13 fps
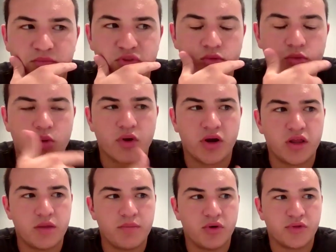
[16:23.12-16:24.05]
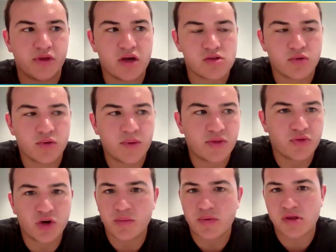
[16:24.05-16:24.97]
So we're currently built out. We're about
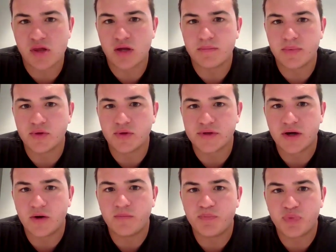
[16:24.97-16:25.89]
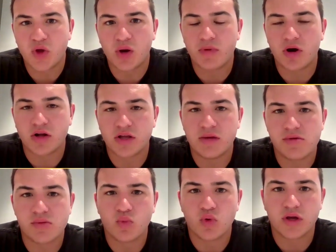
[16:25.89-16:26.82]
30% built out. Our product team
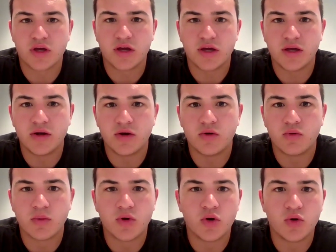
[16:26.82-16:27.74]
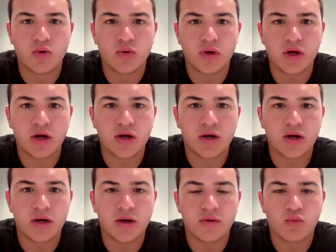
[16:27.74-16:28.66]
has been working.
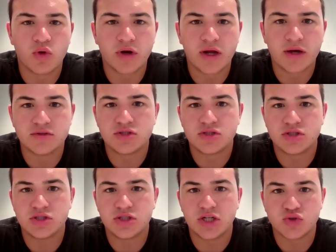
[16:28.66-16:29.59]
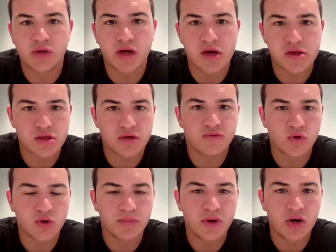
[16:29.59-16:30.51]
We're now centralizing
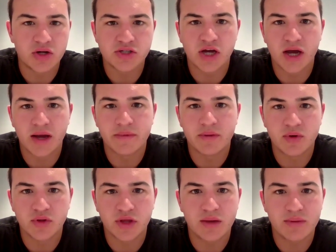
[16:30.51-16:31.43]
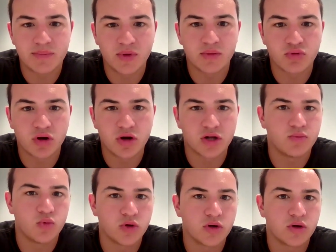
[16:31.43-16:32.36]
for a period of time to build the
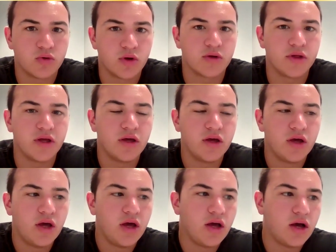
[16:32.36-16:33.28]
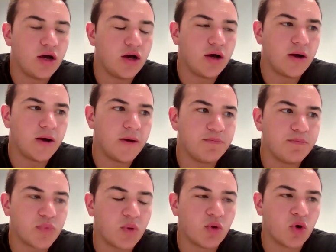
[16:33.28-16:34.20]
product more quickly.
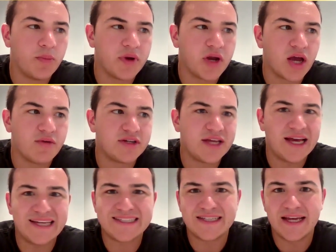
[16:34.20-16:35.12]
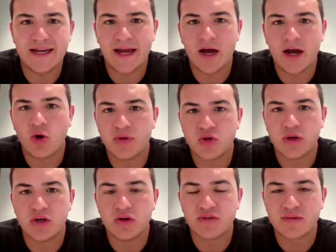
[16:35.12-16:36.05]
We're hoping to have a test net out
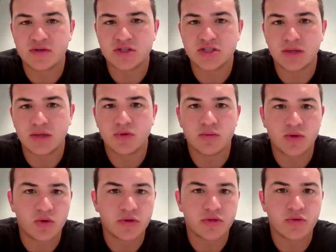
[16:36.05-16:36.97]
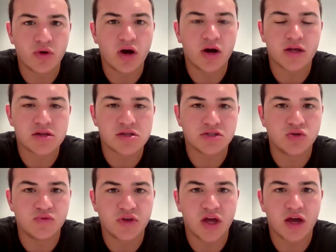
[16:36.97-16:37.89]
between November, December. We're going through audits and
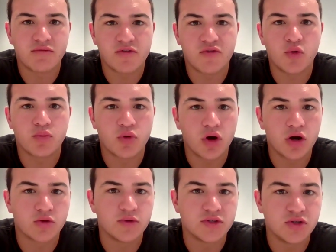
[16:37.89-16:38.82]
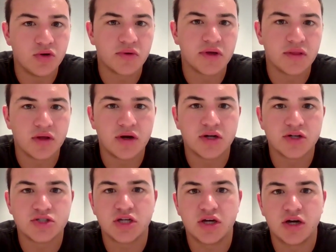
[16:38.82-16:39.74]
hopefully have a full product with token
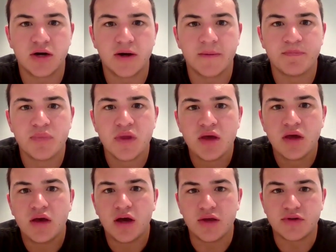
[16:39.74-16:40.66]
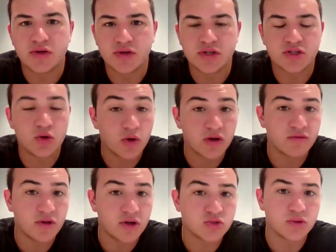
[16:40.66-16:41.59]
launched, a utility
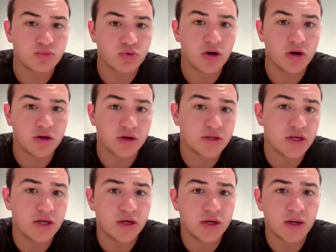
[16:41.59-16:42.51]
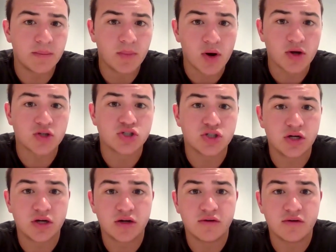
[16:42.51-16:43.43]
token launched with product in March
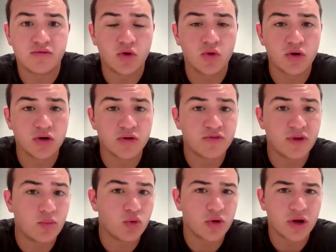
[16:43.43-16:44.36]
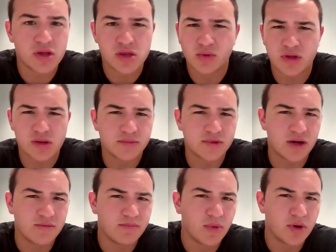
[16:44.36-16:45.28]
or February,
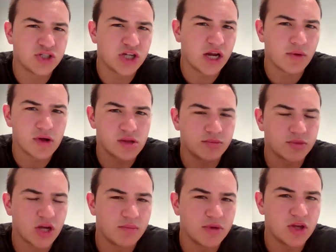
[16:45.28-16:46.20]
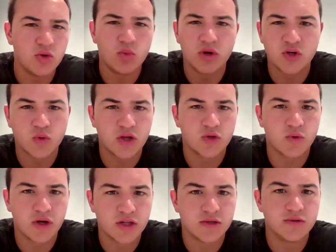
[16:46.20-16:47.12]
sometime or January, sometime Q1
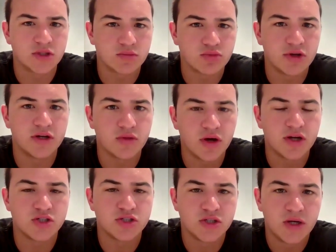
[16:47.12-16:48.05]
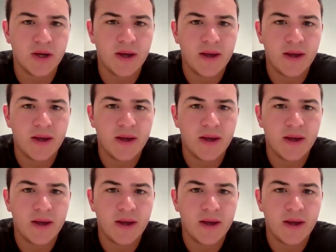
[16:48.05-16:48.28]
2022 is our plan to launch.